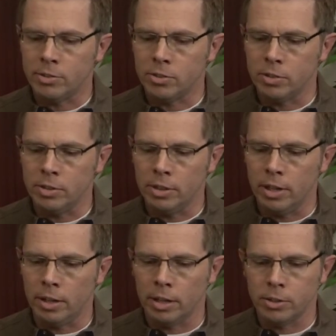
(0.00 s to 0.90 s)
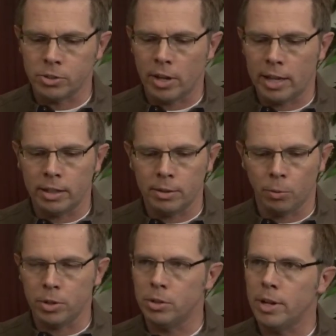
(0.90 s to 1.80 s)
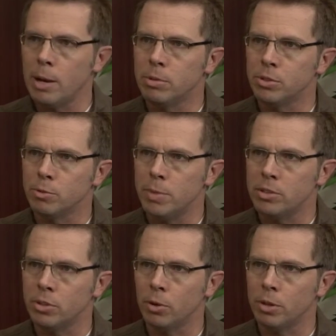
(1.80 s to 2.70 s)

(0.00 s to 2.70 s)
and understand that one of your neighbors is missing,